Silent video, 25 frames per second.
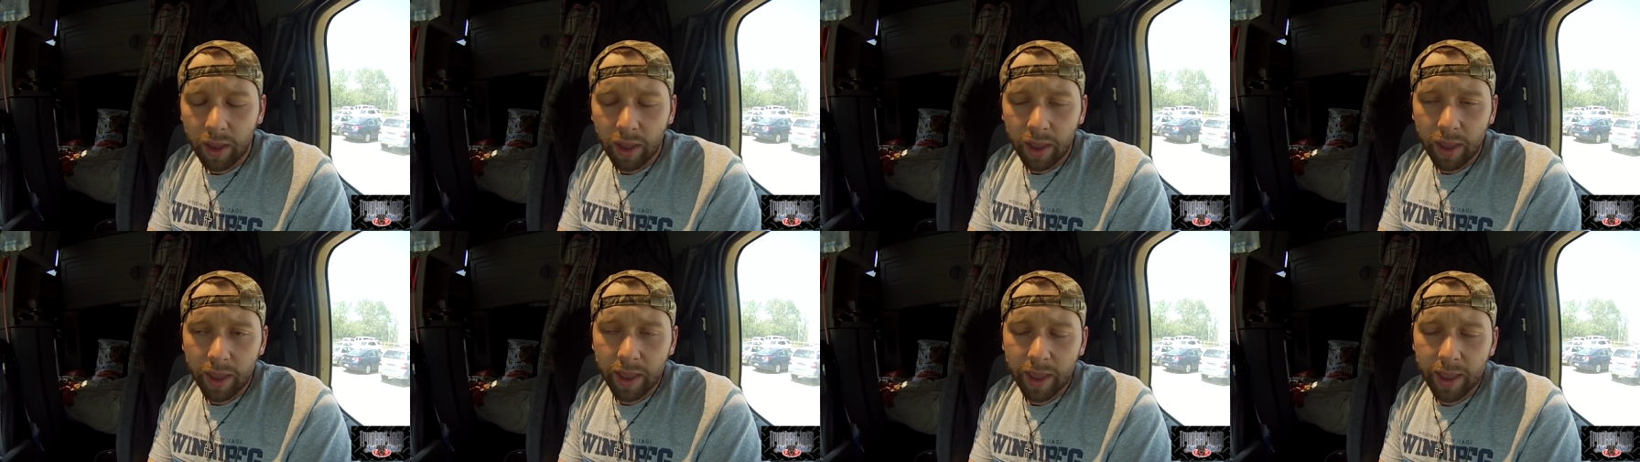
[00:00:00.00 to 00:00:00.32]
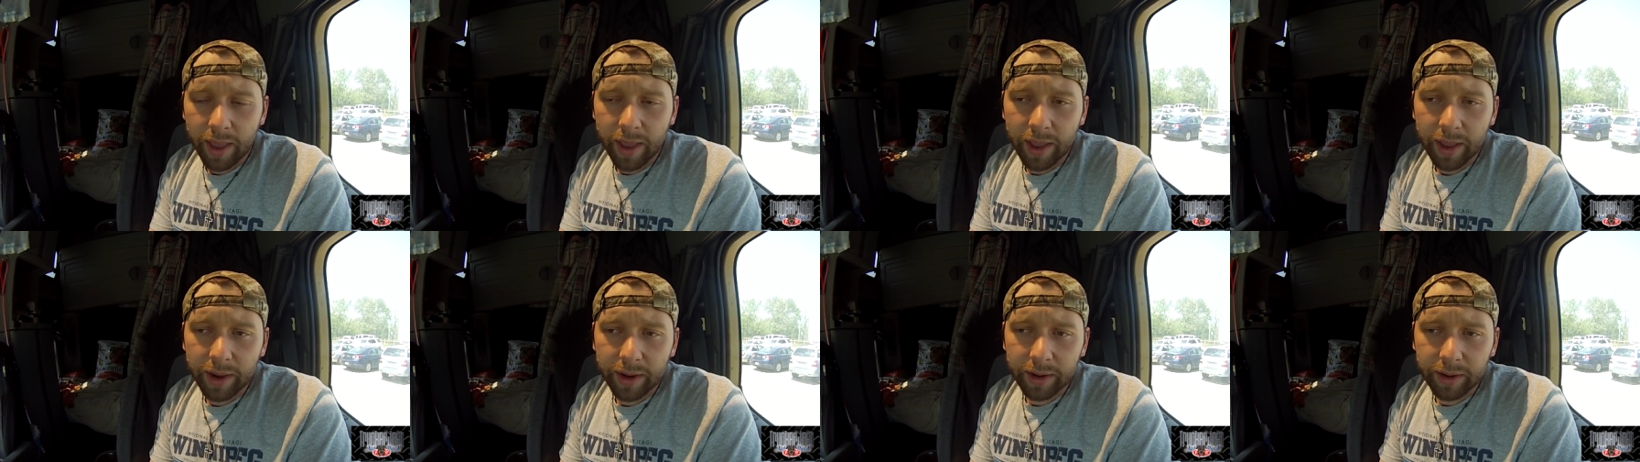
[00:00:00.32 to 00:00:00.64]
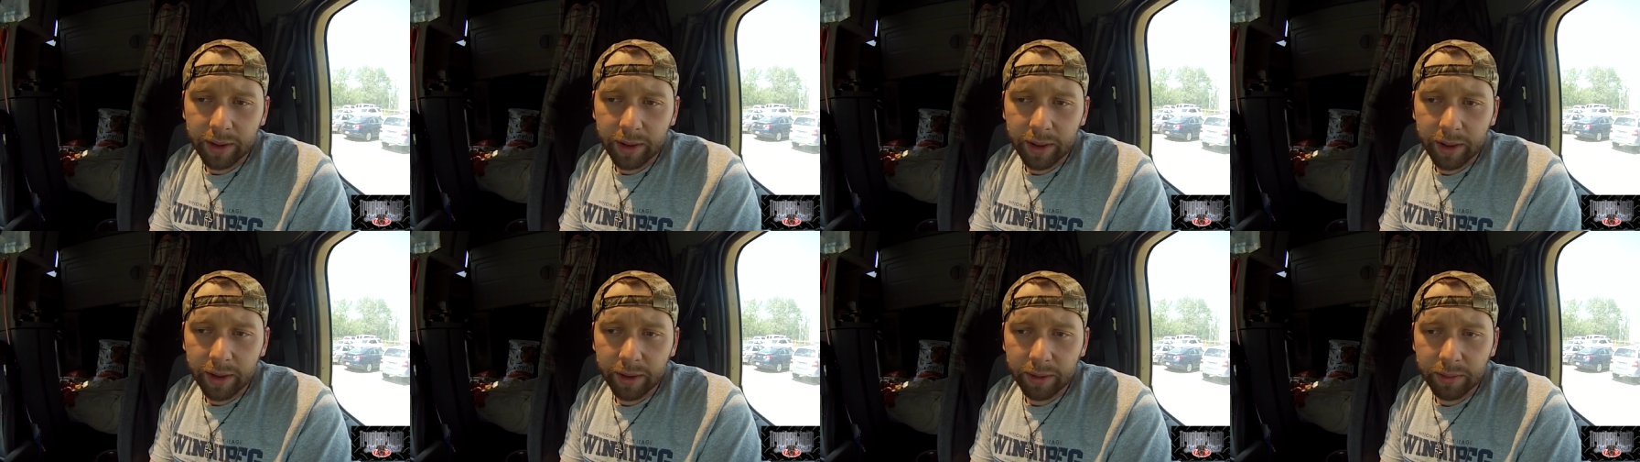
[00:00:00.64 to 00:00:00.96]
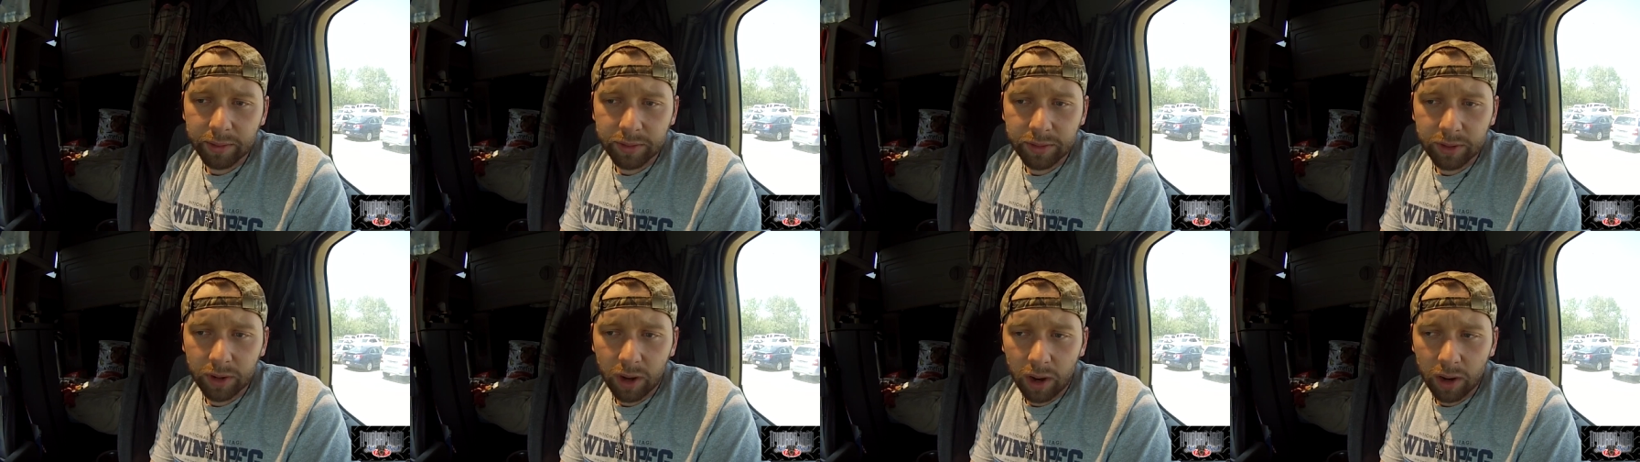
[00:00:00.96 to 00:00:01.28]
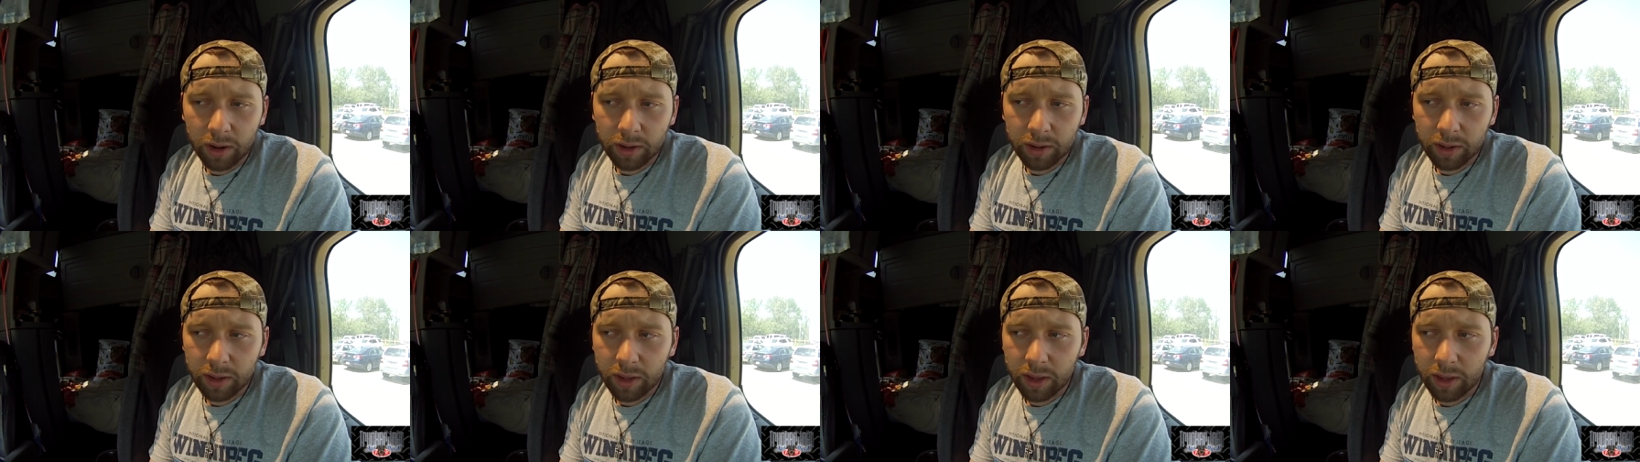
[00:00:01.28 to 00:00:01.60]
And I was
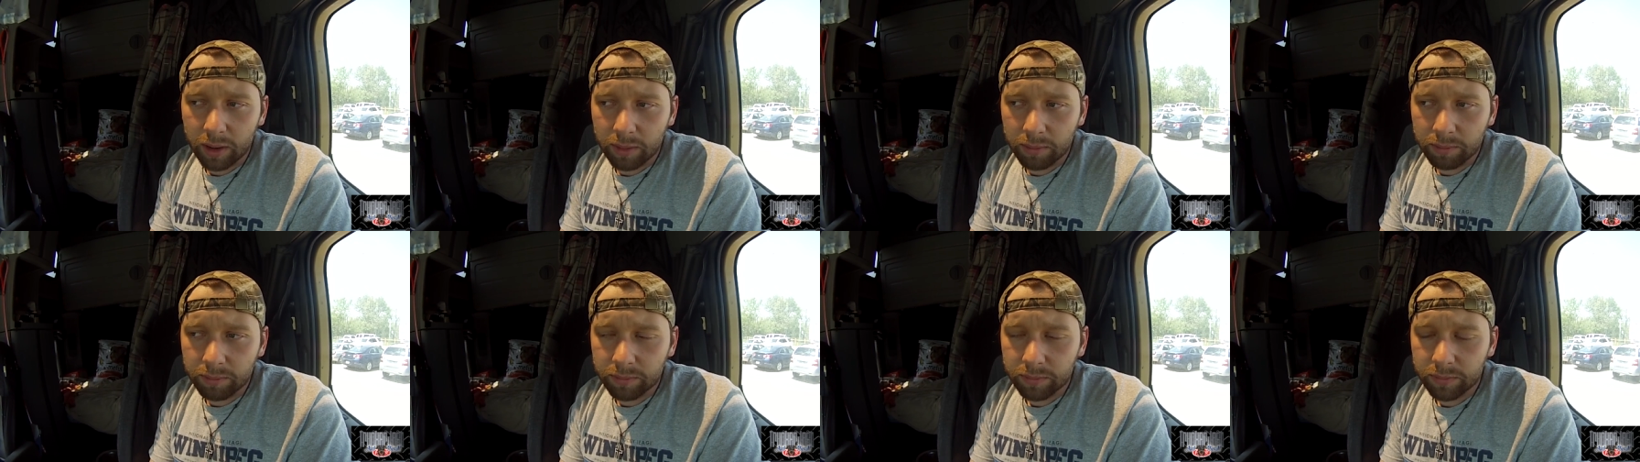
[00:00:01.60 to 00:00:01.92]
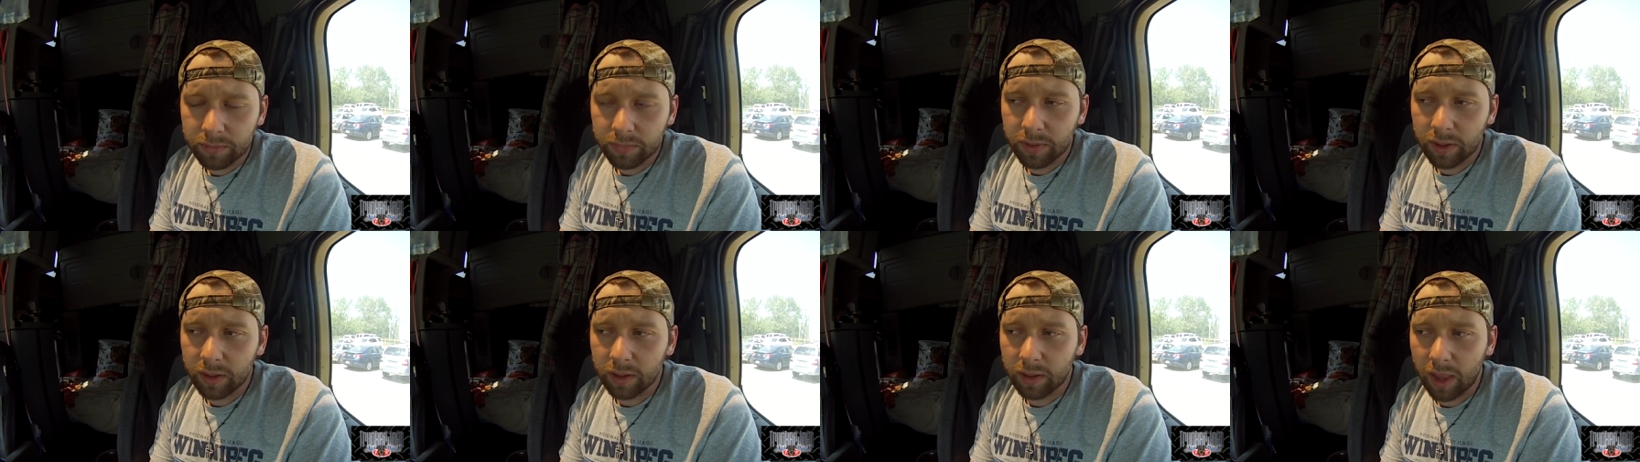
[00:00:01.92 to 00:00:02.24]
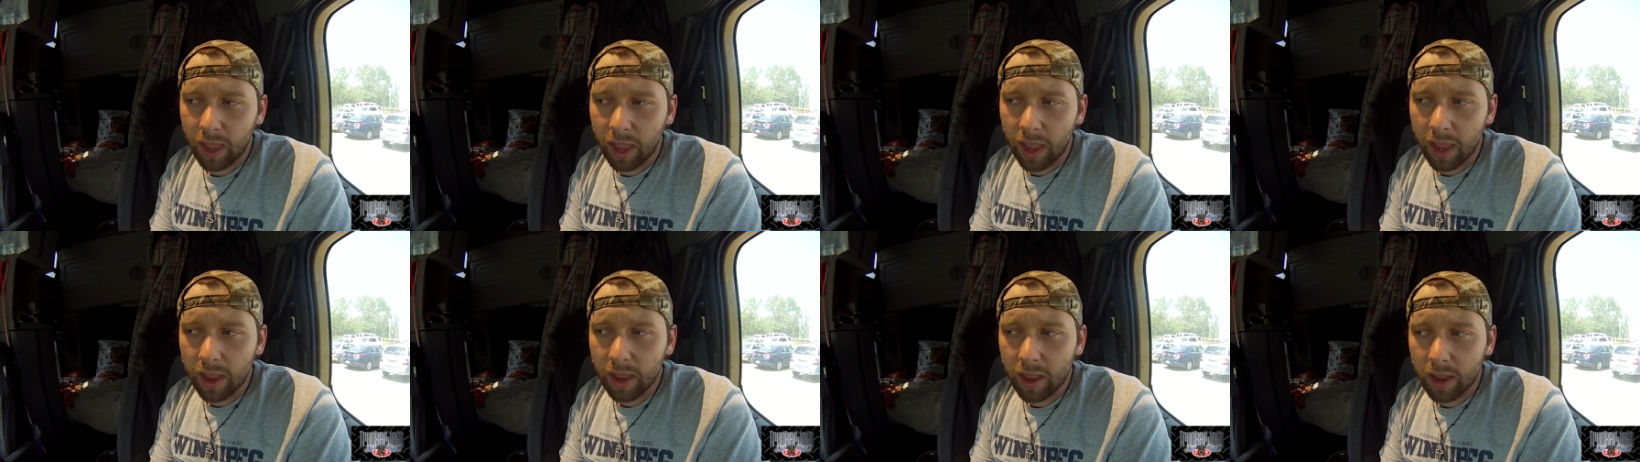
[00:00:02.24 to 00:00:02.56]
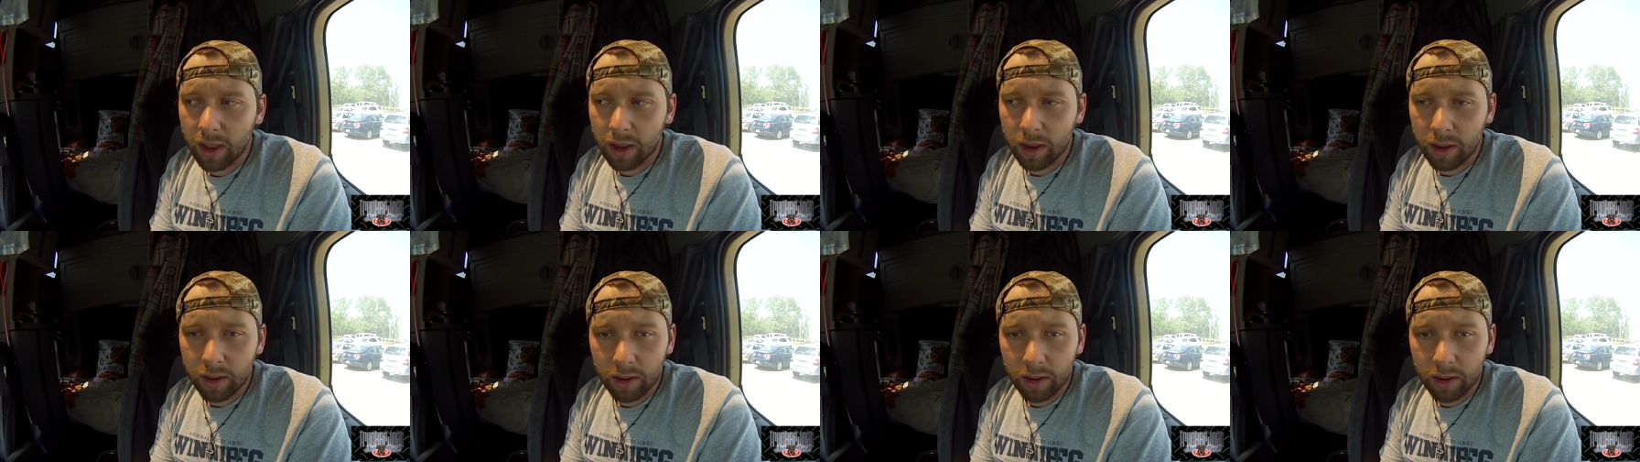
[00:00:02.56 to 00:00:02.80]
talking to him, saying, hey,